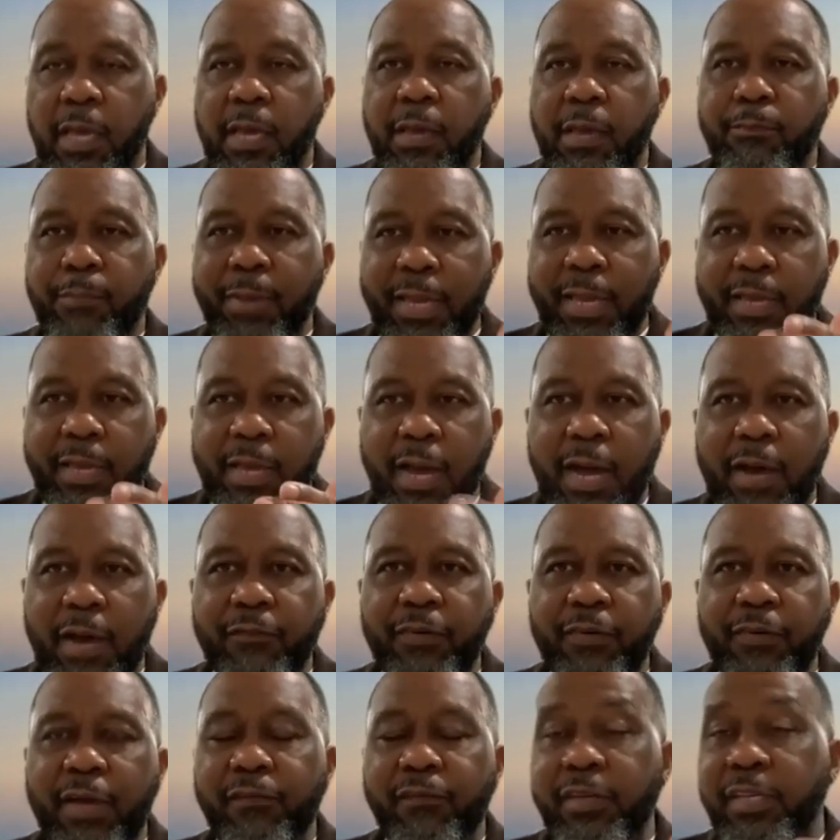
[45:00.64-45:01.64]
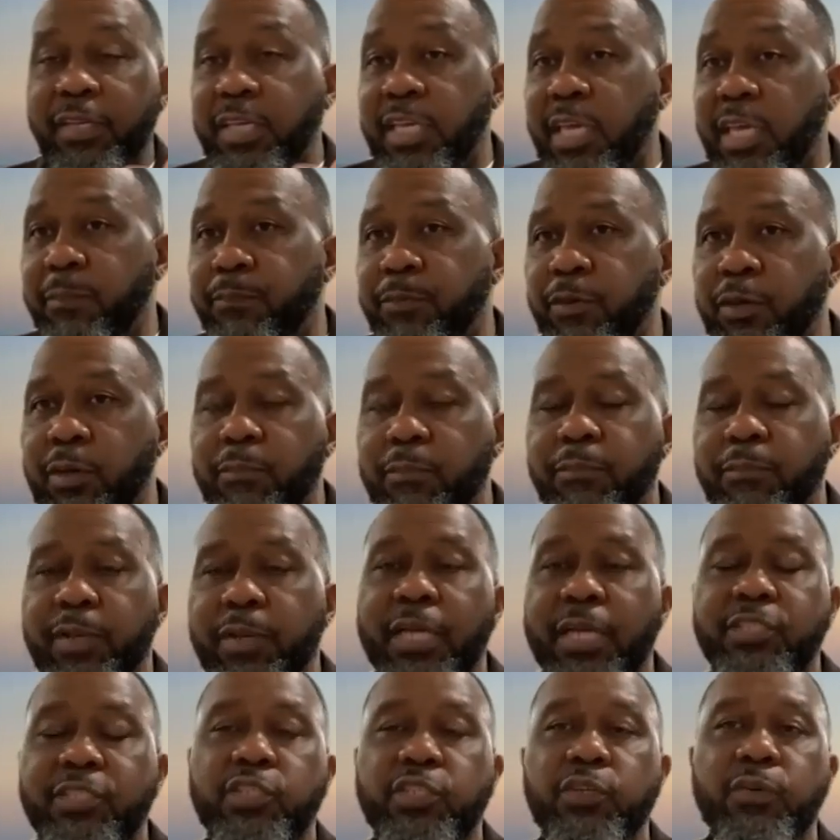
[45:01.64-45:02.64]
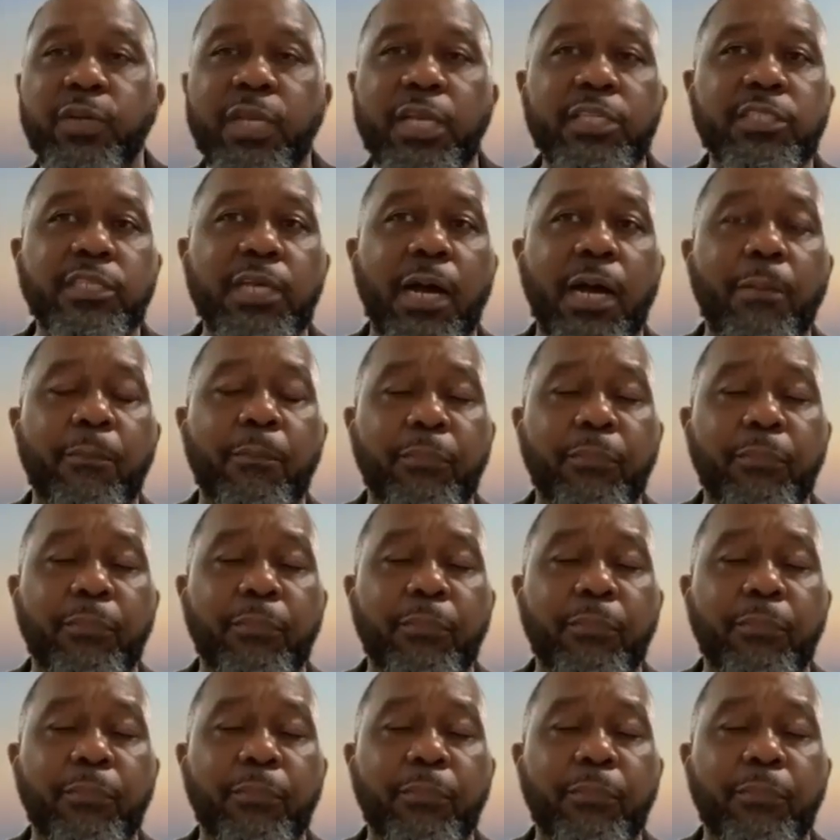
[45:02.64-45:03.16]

May God forever keep you and bless you, is our